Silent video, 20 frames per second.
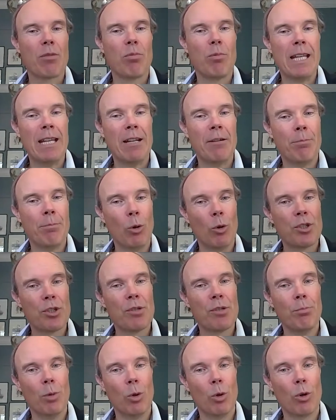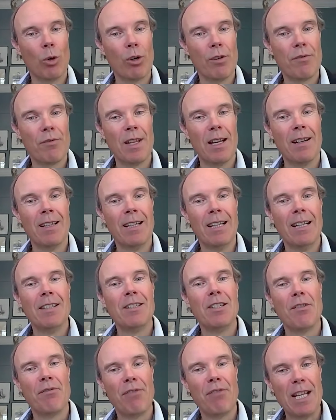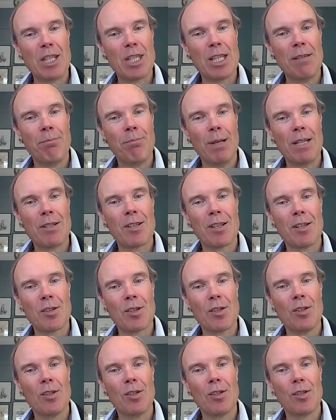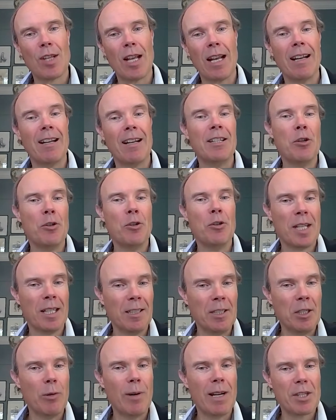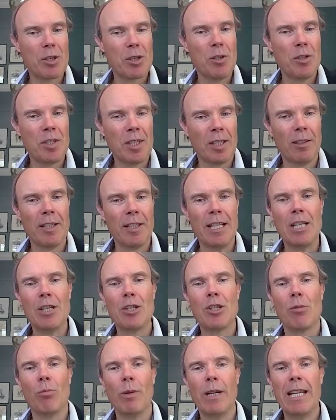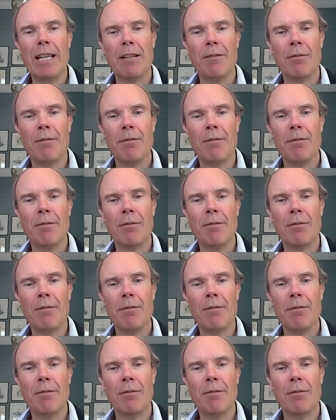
We had bought some more of the defensive businesses, US utilities, and we